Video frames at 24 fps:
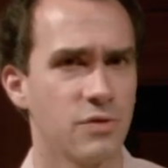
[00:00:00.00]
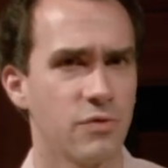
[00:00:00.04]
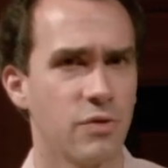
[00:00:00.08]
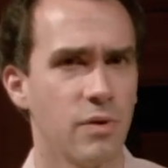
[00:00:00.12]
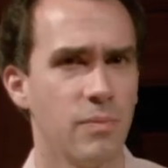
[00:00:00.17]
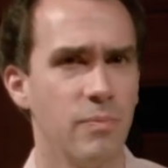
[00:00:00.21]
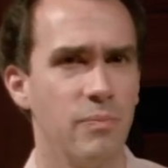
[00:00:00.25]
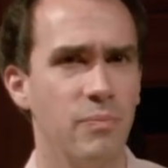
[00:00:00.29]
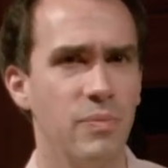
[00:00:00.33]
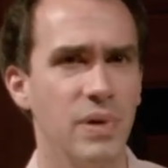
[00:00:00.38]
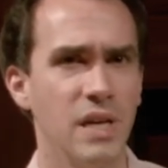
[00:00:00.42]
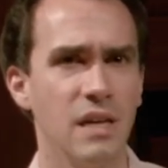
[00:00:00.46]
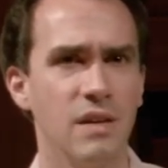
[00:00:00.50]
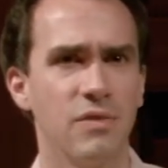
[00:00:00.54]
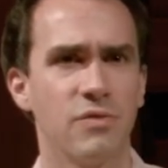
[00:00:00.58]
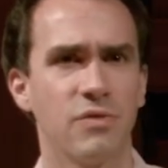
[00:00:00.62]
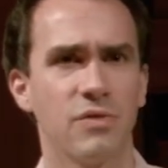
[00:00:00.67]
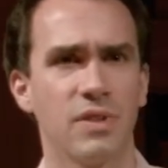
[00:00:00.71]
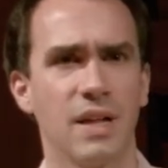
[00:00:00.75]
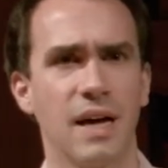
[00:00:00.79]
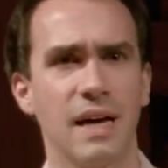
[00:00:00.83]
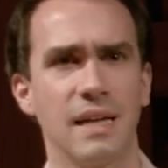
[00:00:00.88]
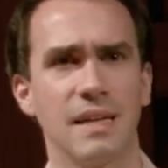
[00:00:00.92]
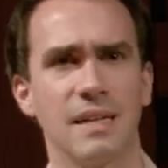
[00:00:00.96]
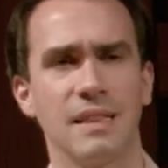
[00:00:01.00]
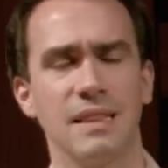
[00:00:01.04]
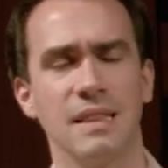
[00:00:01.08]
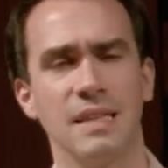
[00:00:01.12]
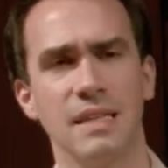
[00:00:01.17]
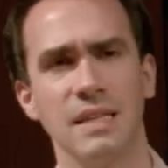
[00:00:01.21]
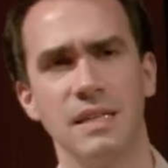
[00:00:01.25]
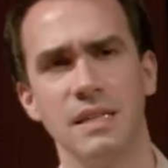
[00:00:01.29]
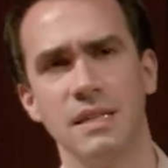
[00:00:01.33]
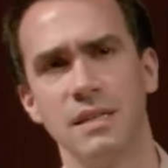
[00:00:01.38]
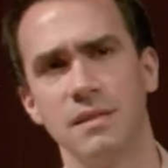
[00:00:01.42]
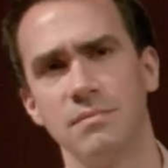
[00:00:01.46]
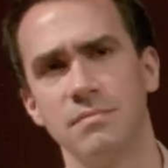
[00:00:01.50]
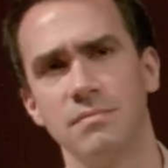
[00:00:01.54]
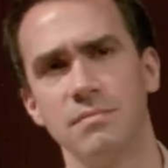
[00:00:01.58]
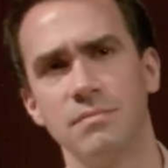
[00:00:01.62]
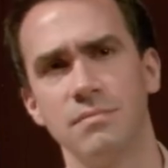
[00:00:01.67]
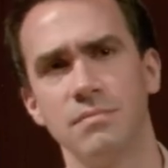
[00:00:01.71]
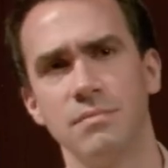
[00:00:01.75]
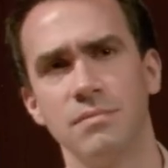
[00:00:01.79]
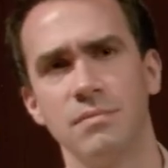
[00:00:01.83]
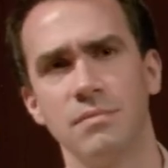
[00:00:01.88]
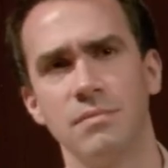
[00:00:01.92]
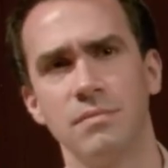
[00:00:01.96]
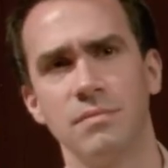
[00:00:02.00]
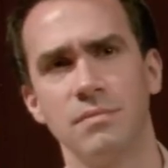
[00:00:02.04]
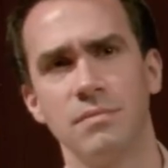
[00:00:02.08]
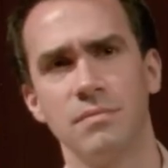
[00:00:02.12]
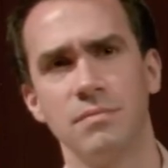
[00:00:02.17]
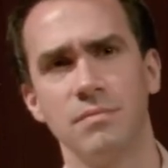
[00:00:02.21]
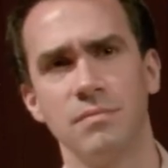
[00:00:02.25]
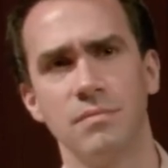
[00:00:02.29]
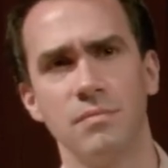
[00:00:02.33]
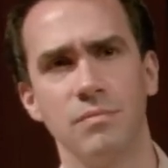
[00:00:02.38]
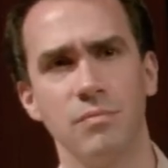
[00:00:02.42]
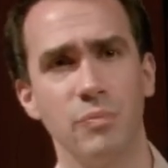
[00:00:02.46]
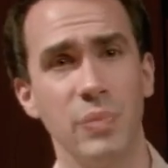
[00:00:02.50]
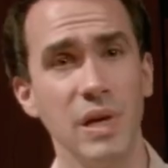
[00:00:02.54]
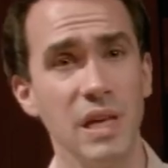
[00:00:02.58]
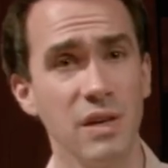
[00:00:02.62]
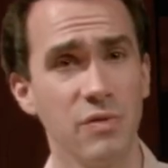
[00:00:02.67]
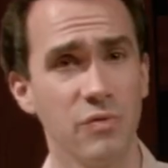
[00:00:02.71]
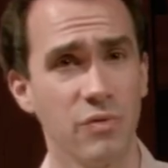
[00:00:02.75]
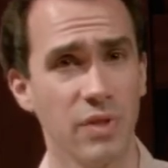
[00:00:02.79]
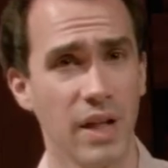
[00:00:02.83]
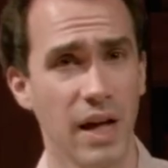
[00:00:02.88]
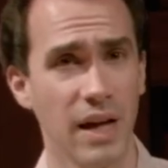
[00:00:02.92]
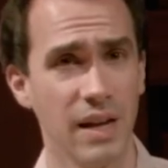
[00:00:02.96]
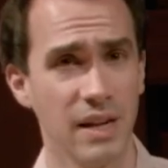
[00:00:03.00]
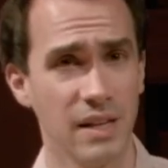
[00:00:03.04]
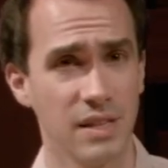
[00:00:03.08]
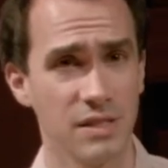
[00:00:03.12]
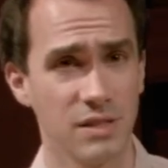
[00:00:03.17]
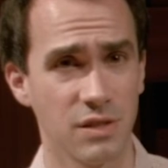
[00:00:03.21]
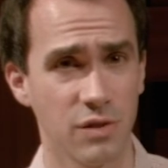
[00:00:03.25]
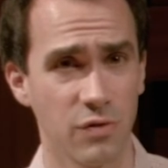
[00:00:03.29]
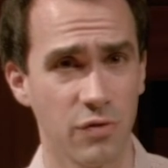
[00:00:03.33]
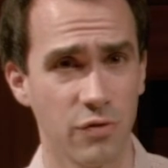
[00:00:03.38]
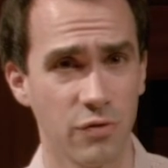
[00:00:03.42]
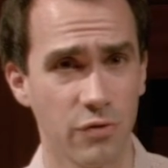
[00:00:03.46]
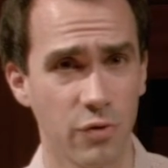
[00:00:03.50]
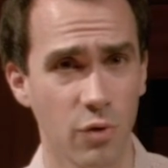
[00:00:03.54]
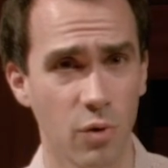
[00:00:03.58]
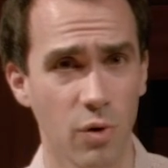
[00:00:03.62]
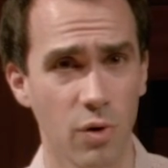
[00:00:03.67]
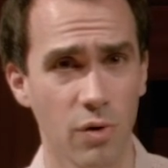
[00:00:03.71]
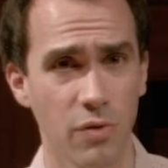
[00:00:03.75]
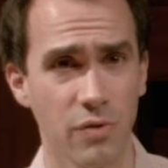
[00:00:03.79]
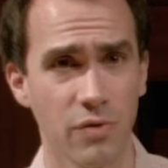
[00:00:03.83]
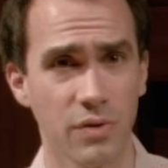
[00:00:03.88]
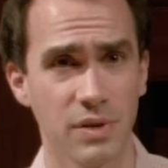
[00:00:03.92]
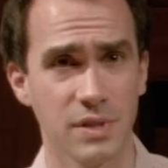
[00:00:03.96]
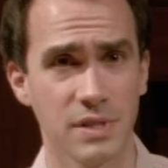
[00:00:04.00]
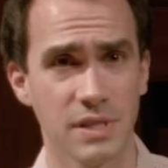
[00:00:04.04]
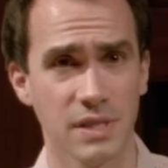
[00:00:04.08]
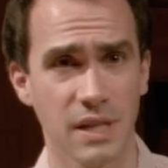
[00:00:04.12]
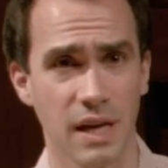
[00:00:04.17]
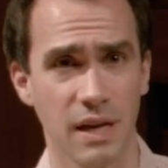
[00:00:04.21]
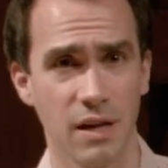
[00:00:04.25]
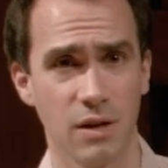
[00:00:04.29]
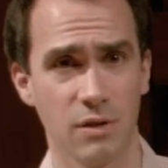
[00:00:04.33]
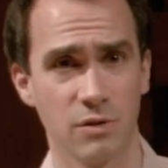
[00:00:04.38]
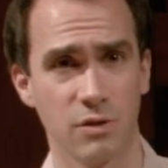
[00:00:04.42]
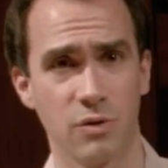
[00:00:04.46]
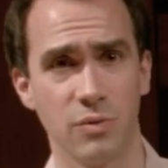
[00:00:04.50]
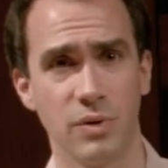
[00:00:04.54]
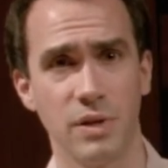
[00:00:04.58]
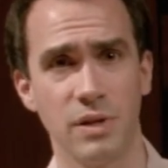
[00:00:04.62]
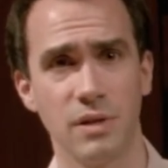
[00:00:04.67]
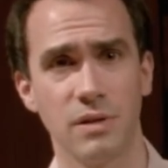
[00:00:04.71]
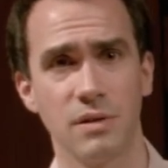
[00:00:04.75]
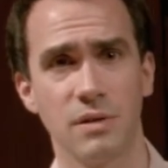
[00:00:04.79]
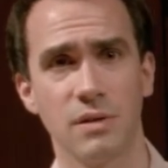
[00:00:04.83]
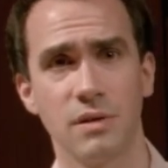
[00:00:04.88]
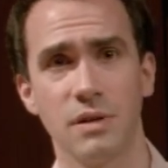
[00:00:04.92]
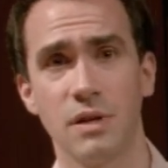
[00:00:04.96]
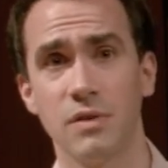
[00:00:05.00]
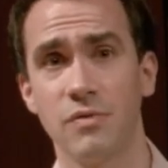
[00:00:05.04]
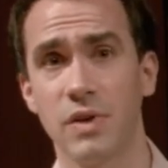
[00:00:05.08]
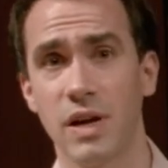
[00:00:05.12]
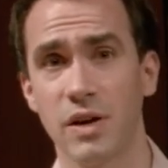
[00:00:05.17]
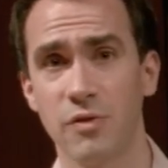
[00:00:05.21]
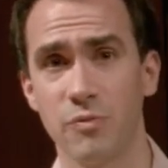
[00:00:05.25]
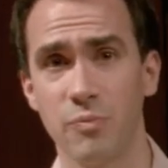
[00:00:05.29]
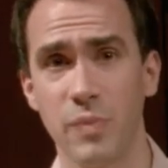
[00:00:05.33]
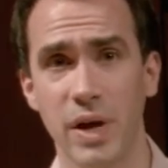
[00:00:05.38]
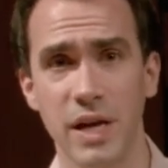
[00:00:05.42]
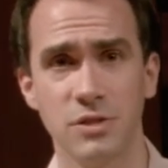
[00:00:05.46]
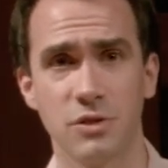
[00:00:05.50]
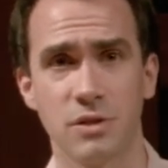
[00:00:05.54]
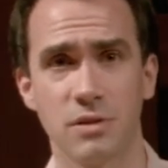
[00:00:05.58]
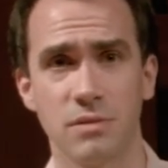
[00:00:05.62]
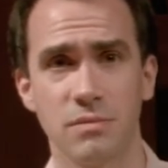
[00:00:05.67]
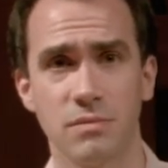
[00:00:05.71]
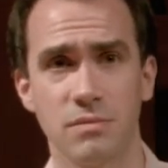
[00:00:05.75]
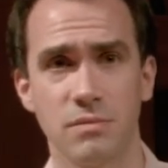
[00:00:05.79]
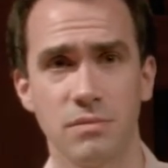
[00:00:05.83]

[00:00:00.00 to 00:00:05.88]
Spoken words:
for B flat Lydian. B flat is the 4th scale degree of F major,